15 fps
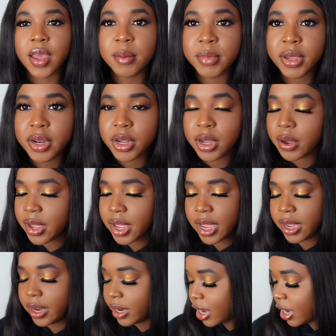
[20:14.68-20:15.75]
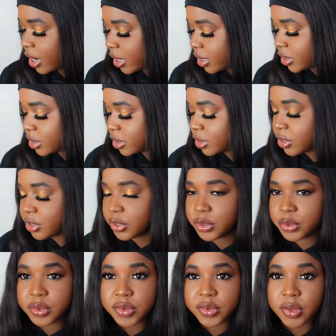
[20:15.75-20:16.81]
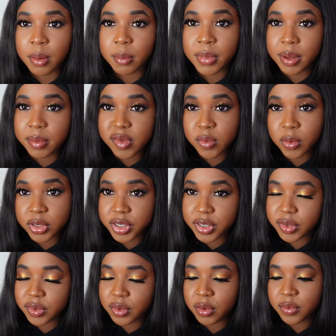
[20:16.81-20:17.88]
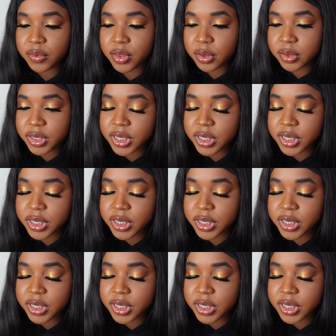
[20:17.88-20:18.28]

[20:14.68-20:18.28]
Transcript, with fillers: i am going to go ahead and do some lip swatches of those